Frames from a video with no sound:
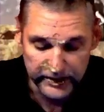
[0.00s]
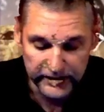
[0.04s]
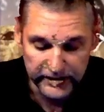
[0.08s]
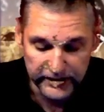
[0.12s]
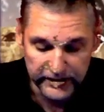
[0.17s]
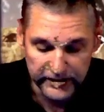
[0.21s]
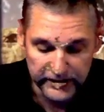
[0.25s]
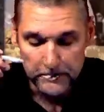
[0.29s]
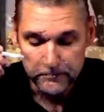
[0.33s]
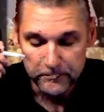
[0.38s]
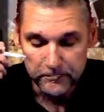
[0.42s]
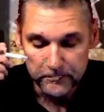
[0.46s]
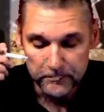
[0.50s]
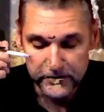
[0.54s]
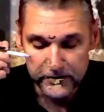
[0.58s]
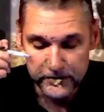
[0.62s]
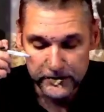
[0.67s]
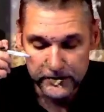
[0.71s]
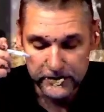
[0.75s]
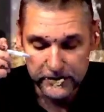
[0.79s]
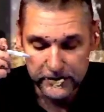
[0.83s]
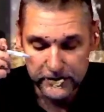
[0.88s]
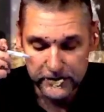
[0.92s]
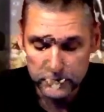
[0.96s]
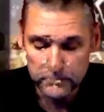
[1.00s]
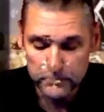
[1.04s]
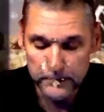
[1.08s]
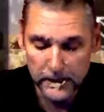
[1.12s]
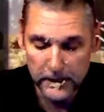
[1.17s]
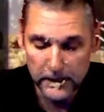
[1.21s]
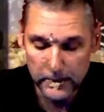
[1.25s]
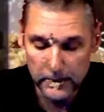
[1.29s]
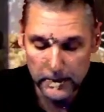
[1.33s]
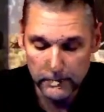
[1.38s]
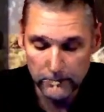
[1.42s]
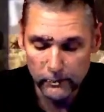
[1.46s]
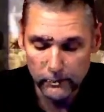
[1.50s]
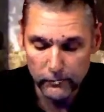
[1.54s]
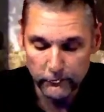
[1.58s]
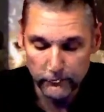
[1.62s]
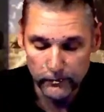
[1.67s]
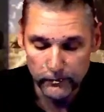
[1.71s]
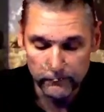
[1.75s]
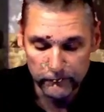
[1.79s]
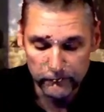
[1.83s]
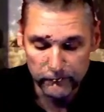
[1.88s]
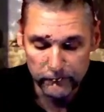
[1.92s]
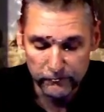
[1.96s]
the Jewish people from
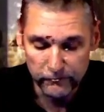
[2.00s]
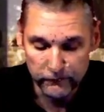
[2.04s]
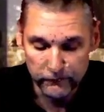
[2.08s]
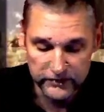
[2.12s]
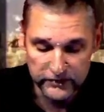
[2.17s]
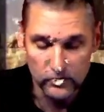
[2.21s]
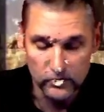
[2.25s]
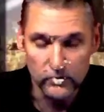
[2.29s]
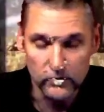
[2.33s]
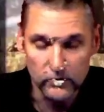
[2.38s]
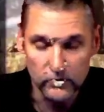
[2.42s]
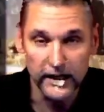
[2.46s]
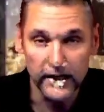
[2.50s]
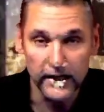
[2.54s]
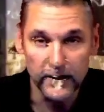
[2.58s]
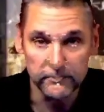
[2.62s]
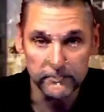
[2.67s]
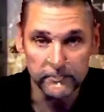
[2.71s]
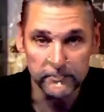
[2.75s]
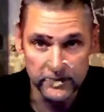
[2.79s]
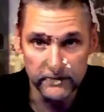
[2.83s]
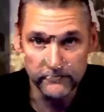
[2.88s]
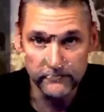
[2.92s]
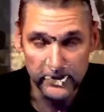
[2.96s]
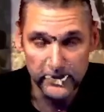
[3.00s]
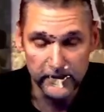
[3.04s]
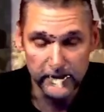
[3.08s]
physical captivity.